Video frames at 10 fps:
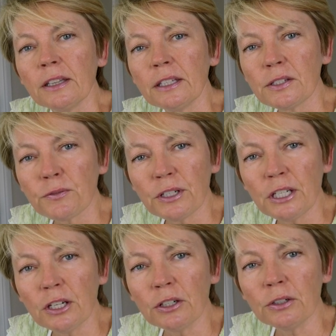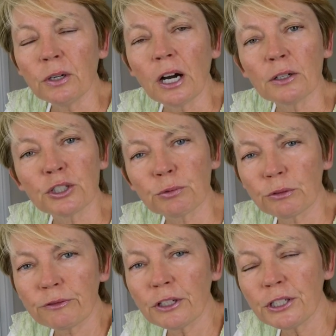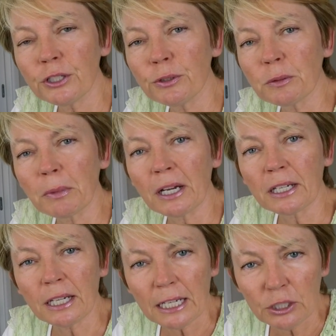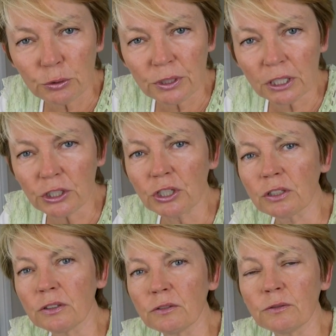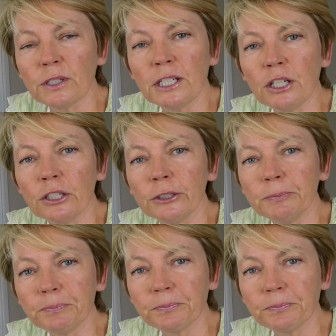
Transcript: This video I shall refer to as my introduction video.